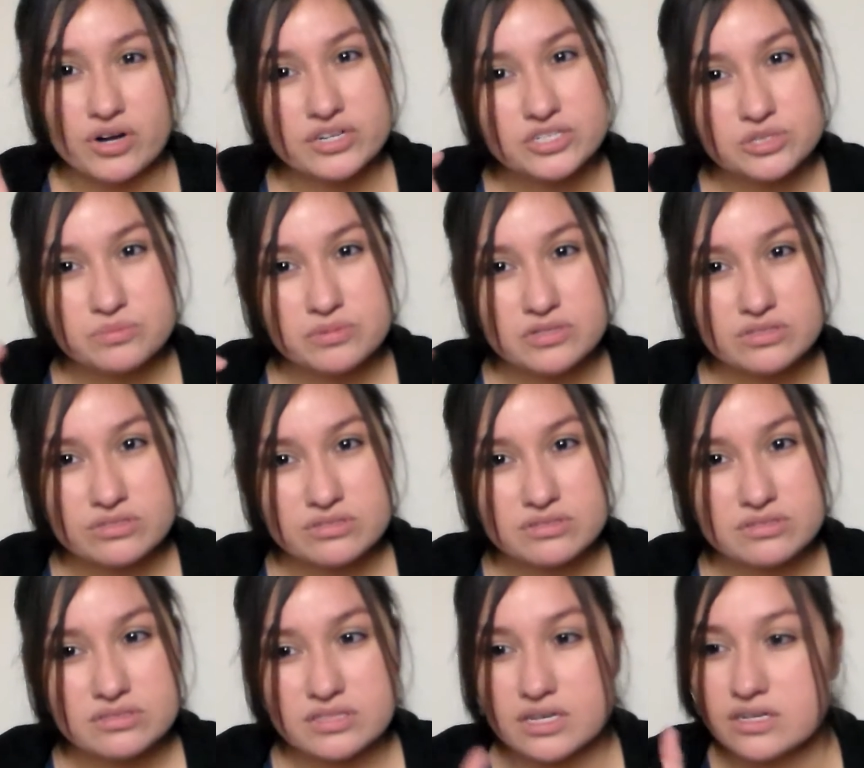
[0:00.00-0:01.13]
brush
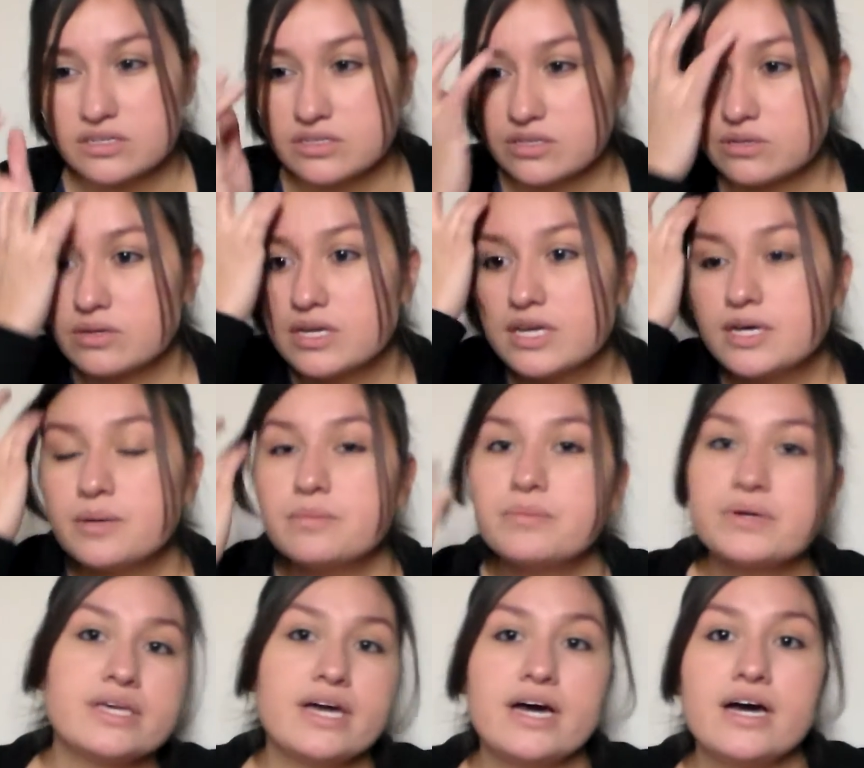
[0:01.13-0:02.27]
bristles, I don't know.
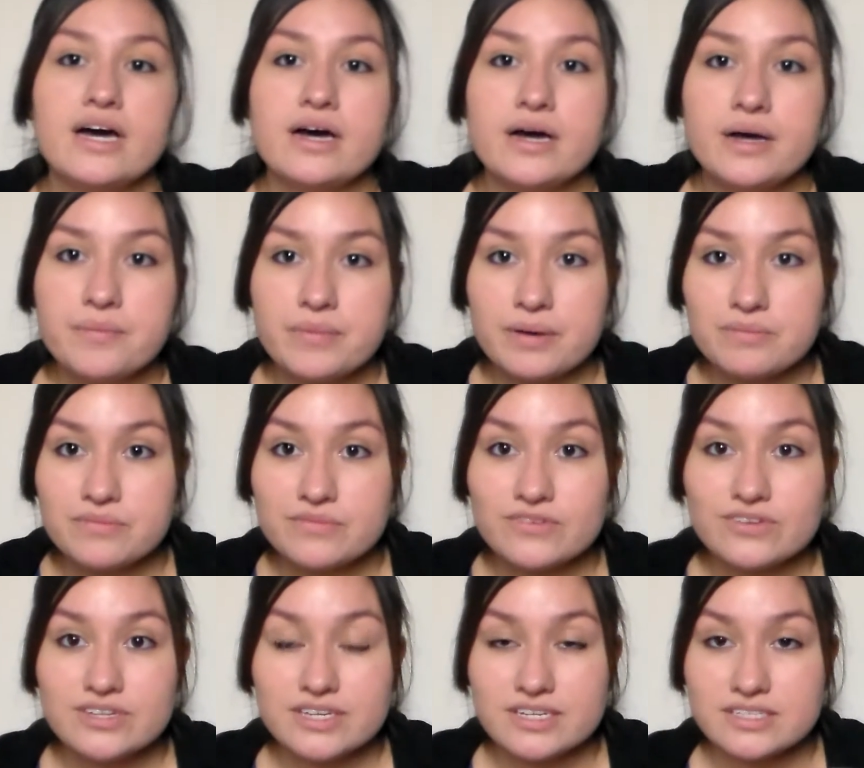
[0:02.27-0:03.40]
But yeah, I'm
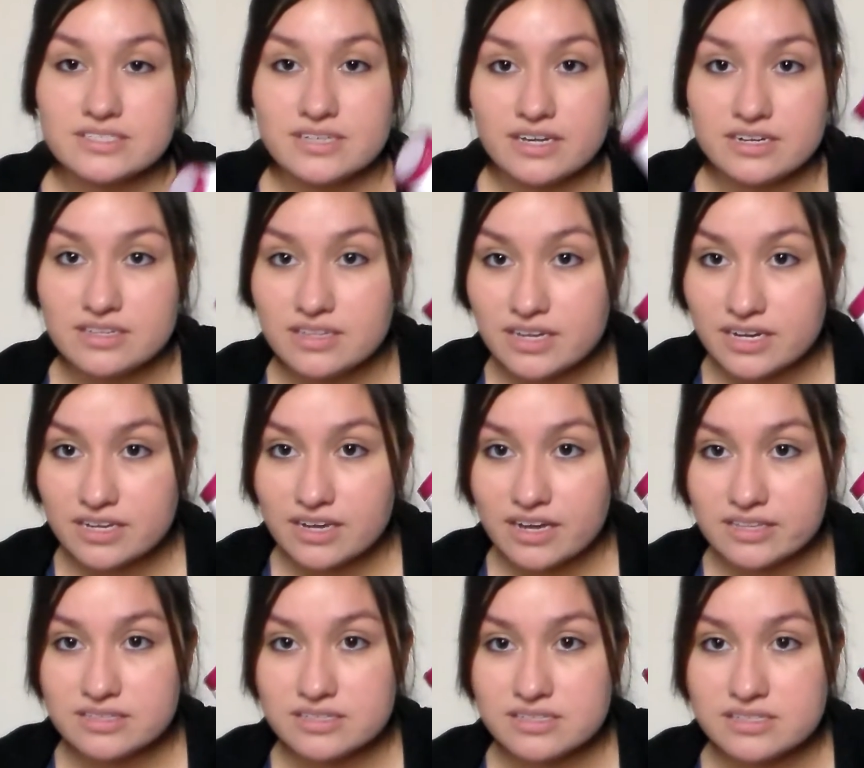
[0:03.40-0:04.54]
really excited that I
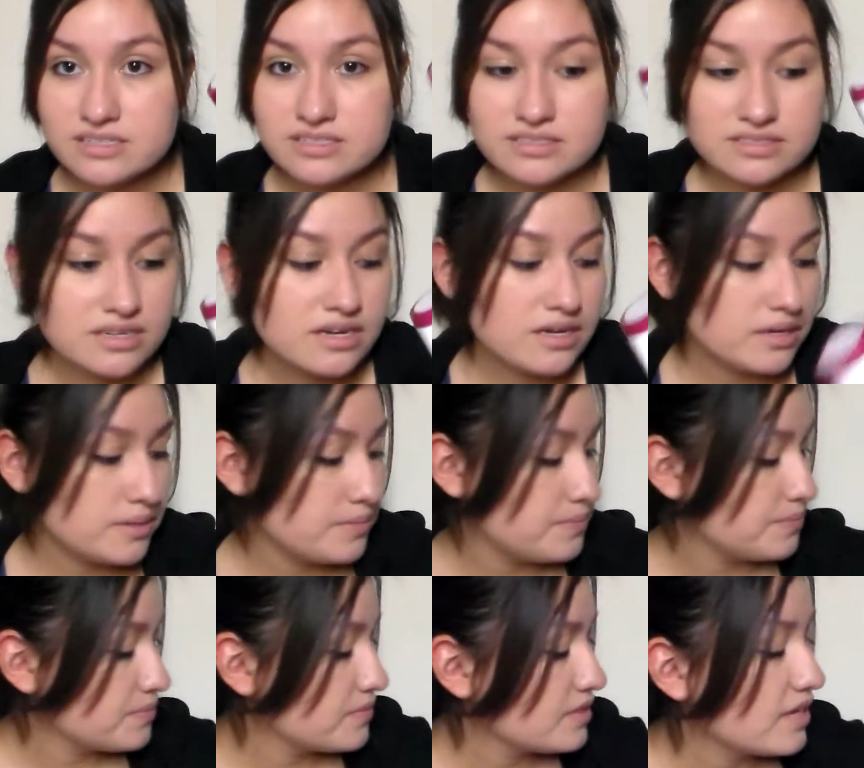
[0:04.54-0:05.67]
got this.
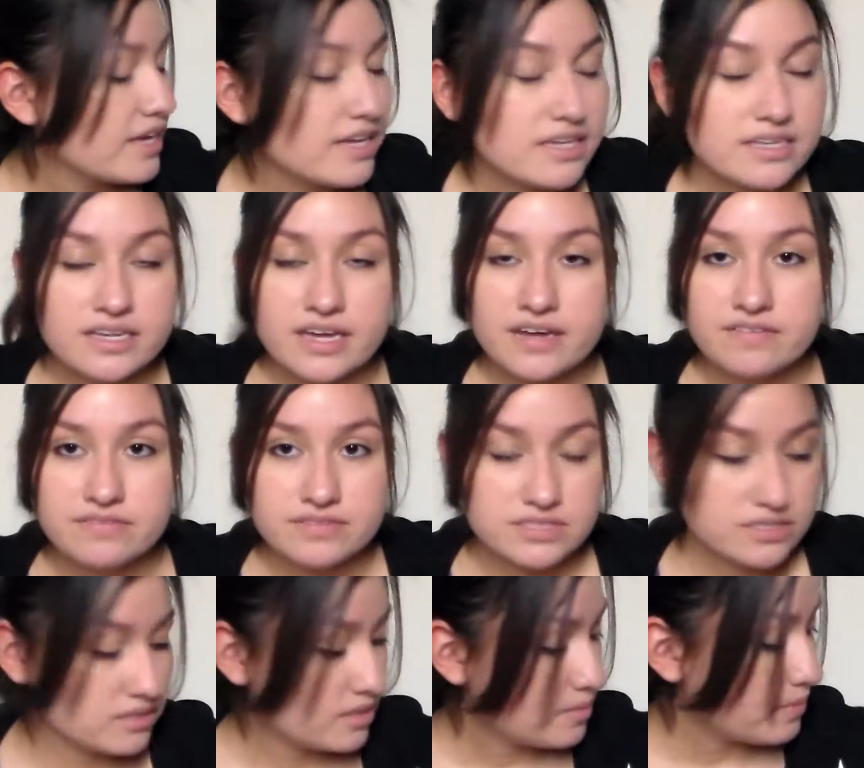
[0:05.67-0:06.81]
I have
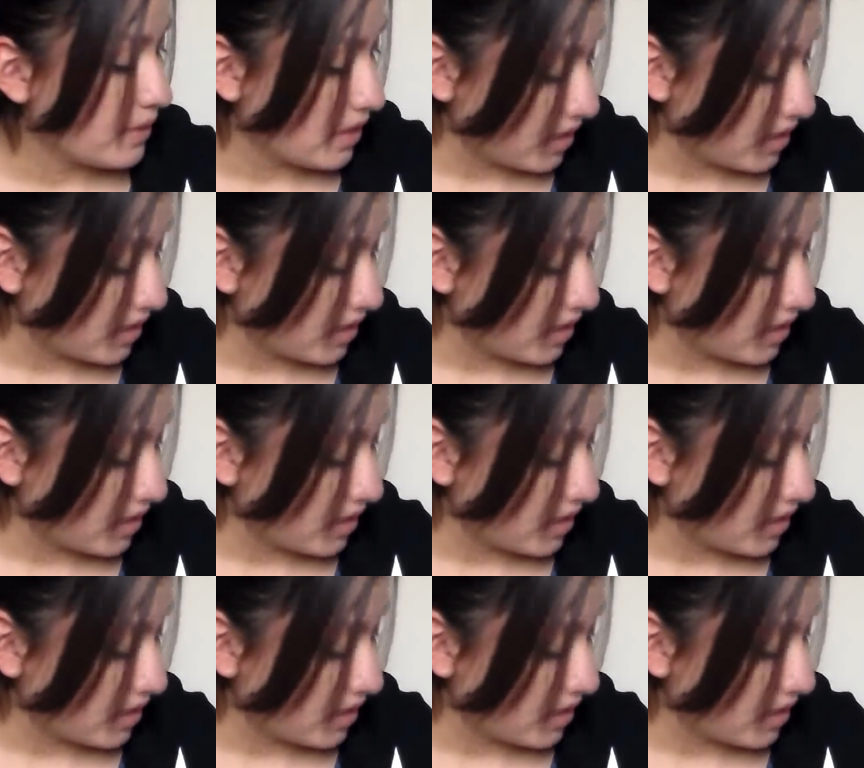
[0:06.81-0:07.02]
still the